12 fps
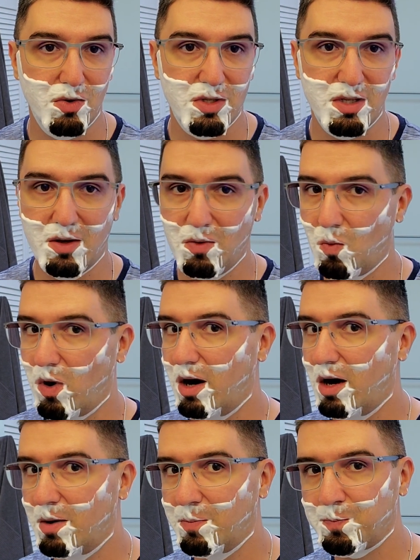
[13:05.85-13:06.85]
You see
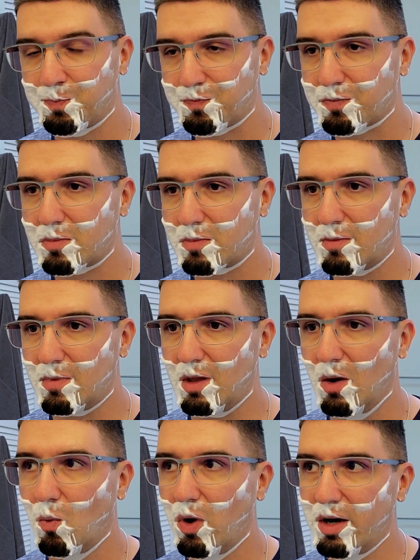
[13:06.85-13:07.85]
where
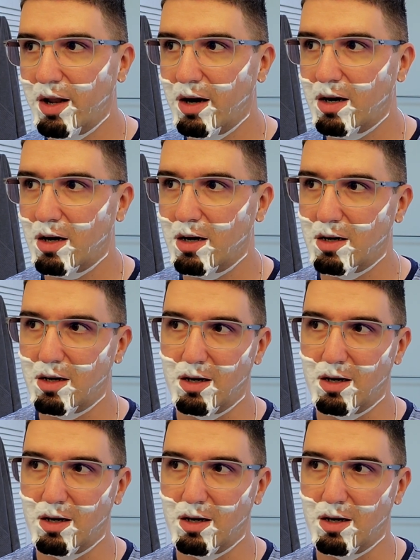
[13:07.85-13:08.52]
their